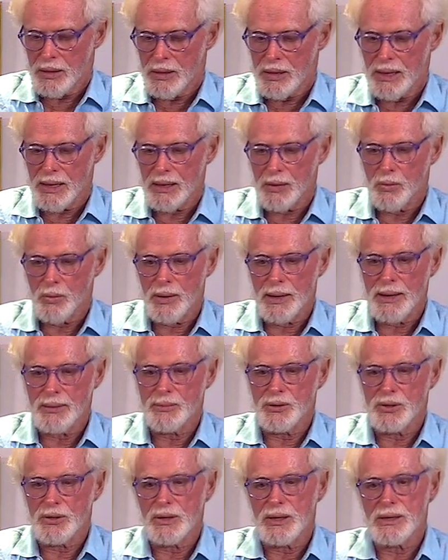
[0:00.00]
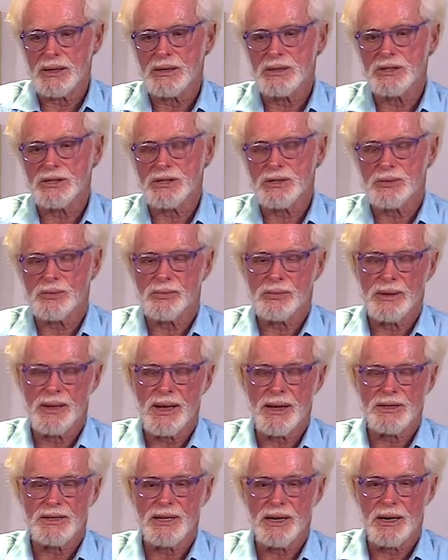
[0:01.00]
And what I'm doing is,
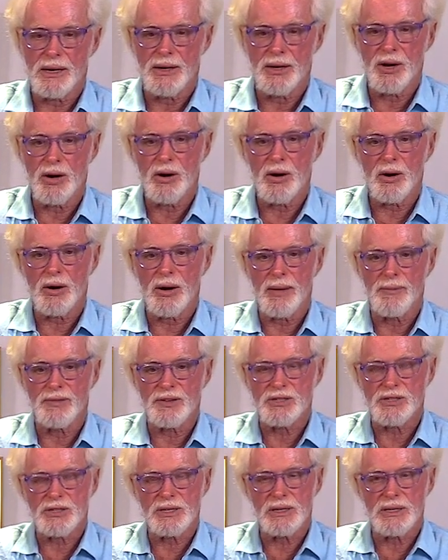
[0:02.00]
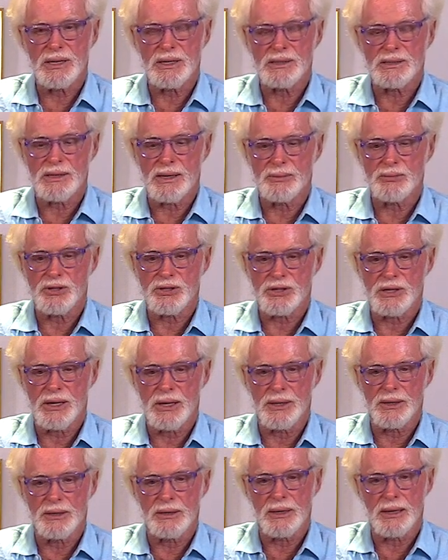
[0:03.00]
without telling her, obviously, is I'm just
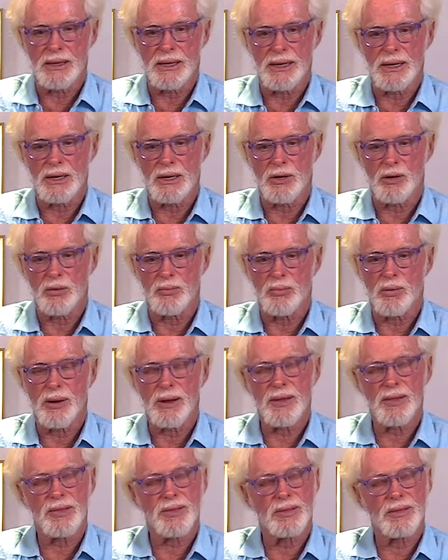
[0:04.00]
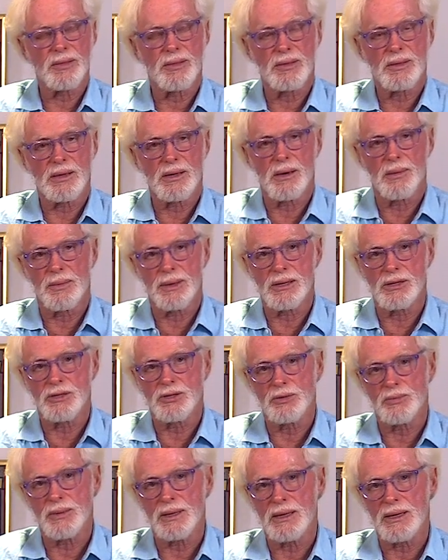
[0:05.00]
kind of letting her breath come
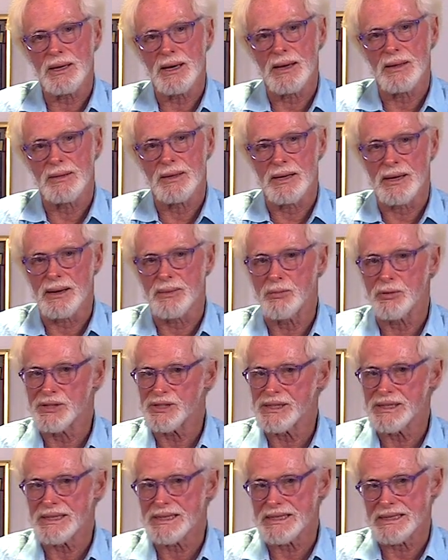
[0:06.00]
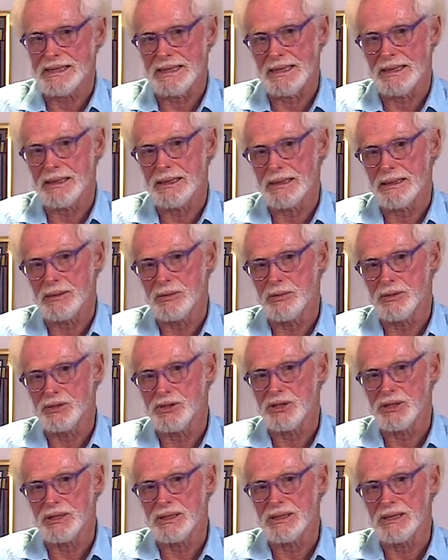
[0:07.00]
into me, and then I'm resisting when
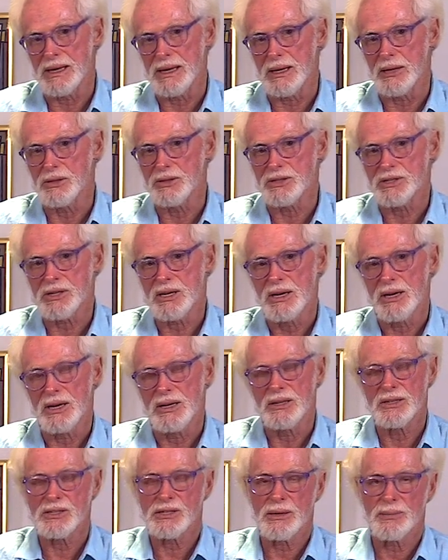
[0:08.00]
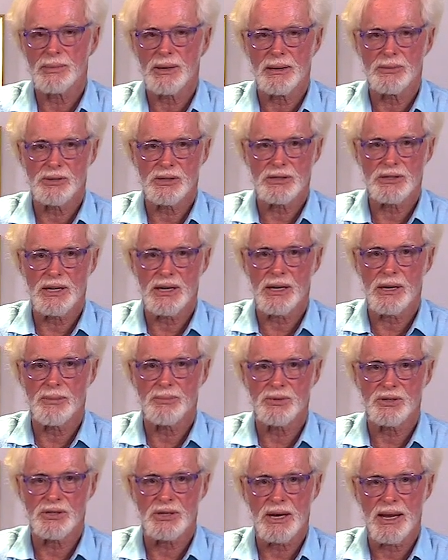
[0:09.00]
she inhales. And then sometimes I'll take
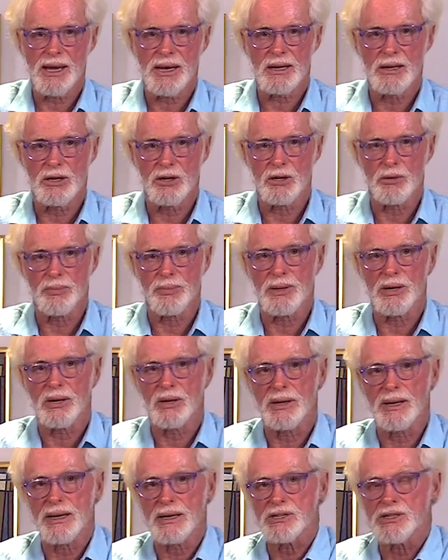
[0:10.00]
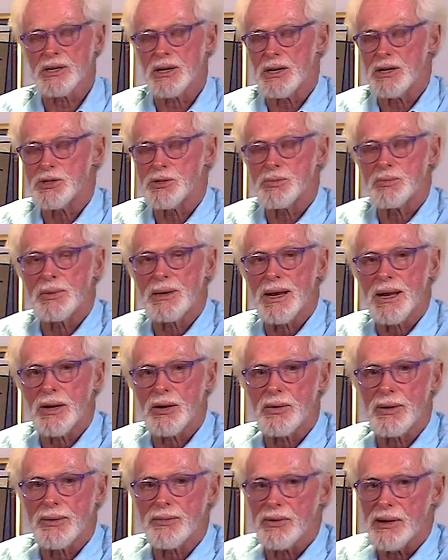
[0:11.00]
up the slack a little bit on exhalation, but I
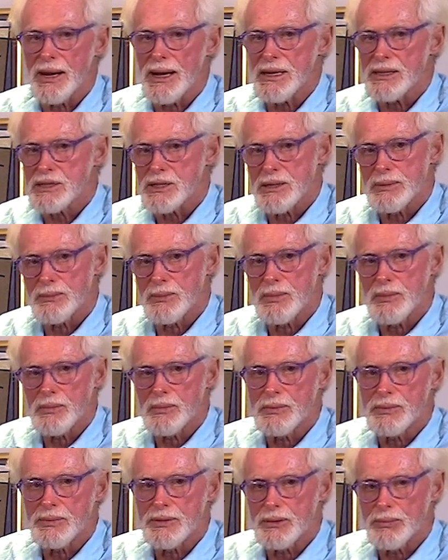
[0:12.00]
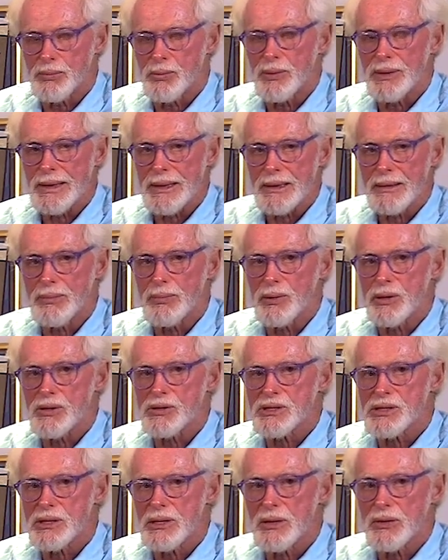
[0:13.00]
don't ever ask him to breathe
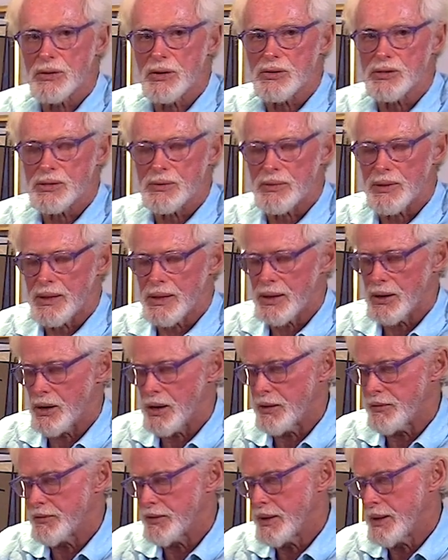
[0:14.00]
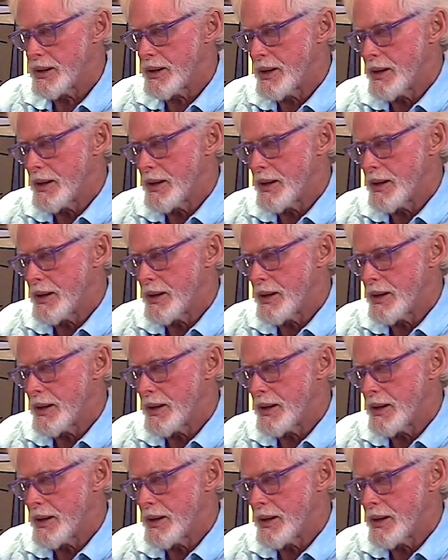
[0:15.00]
because then it throws everything off.